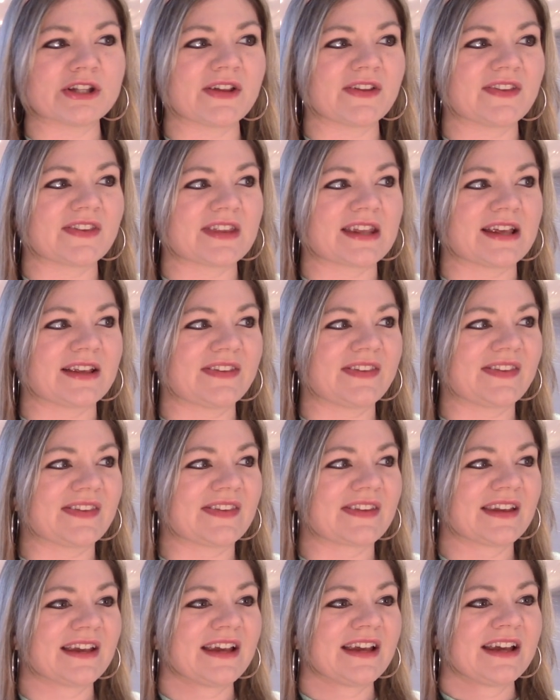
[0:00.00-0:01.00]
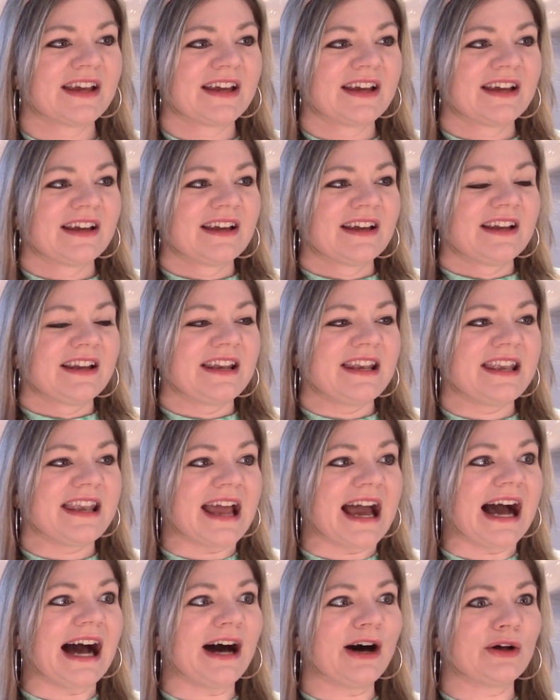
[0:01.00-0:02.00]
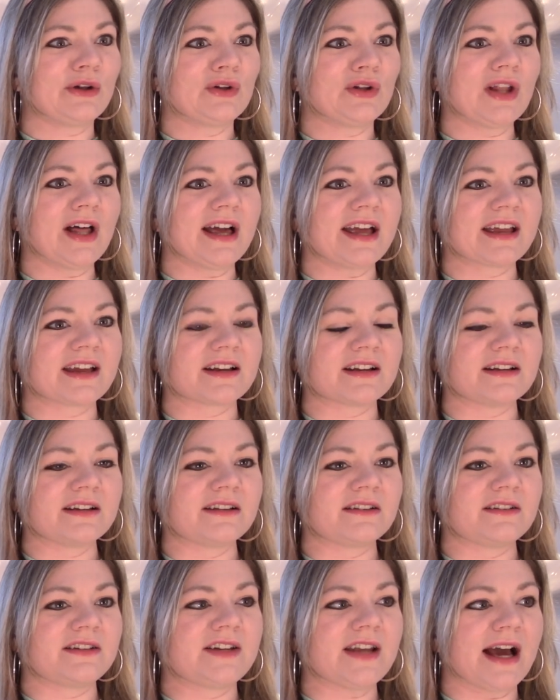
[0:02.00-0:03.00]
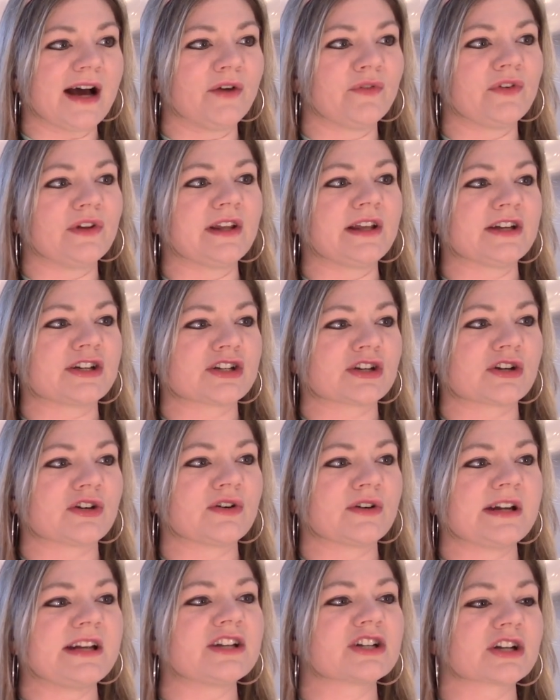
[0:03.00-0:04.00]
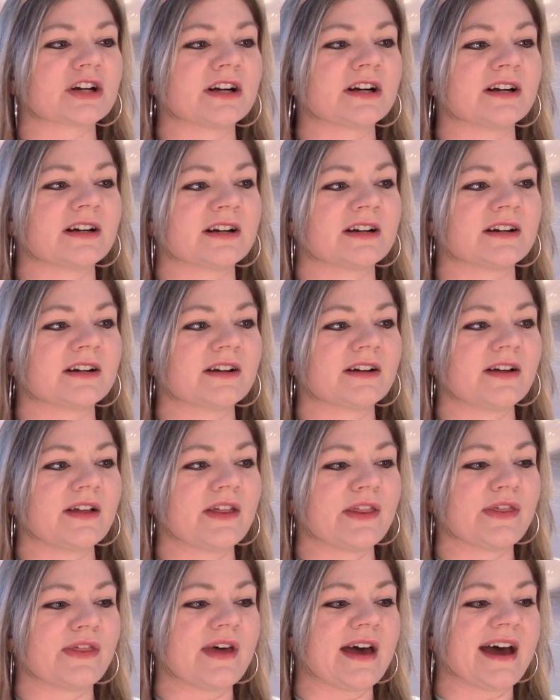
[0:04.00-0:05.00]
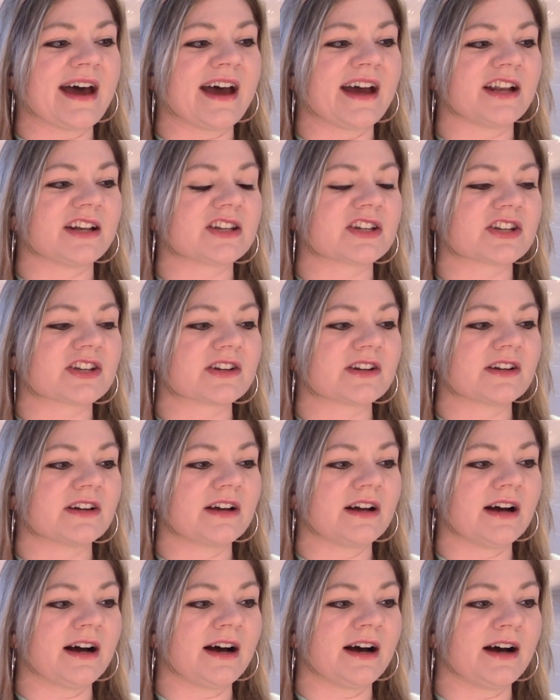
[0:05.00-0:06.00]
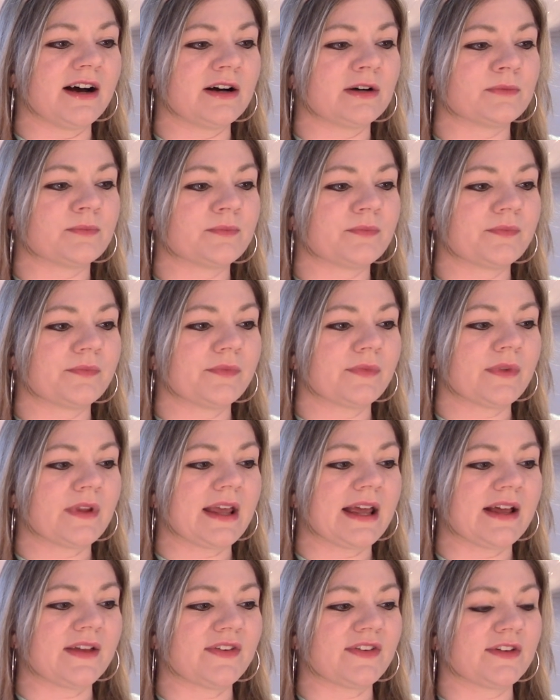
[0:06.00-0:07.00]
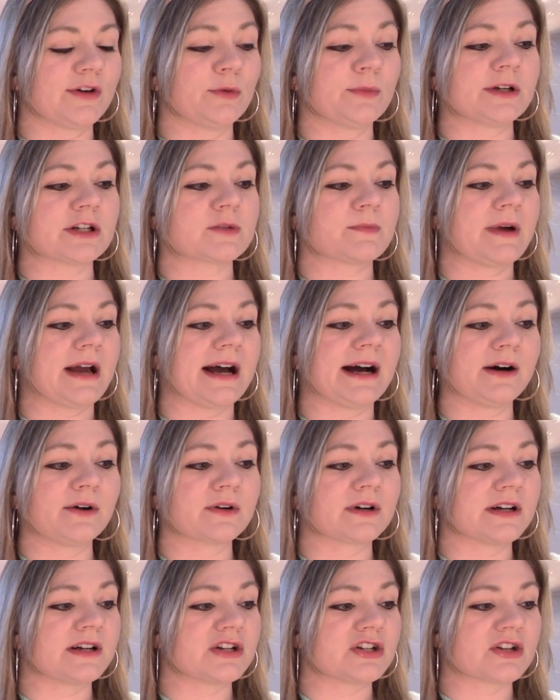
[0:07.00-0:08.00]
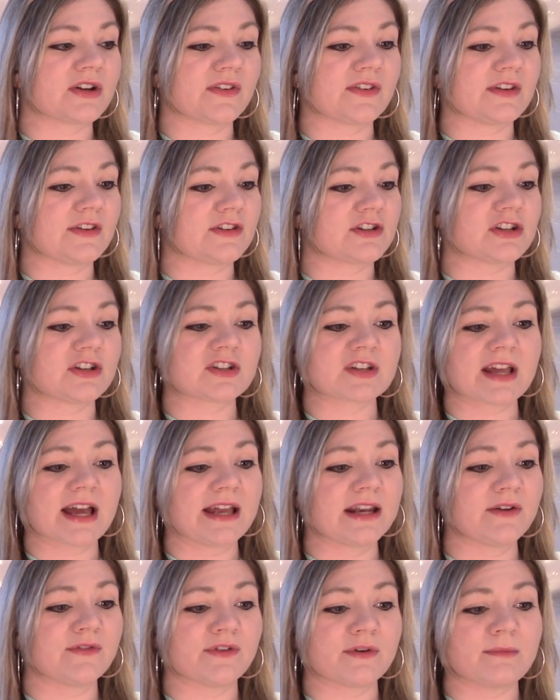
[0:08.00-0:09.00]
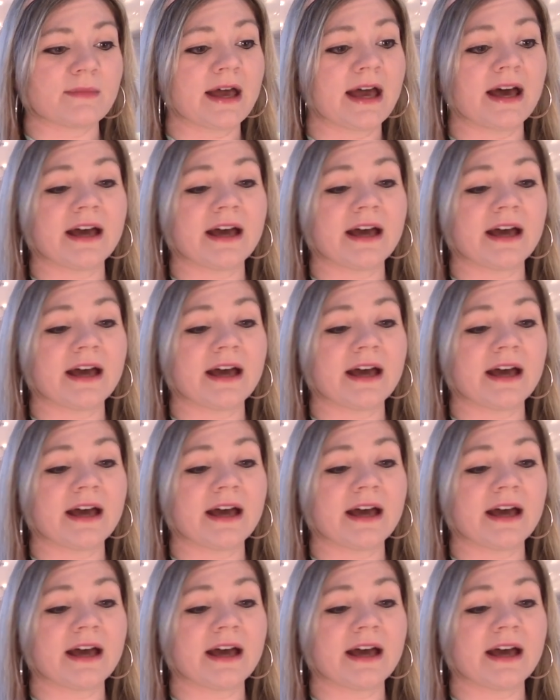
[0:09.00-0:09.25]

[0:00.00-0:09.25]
as this now, like, devilish creature that has so much power and just, it's just kind of a,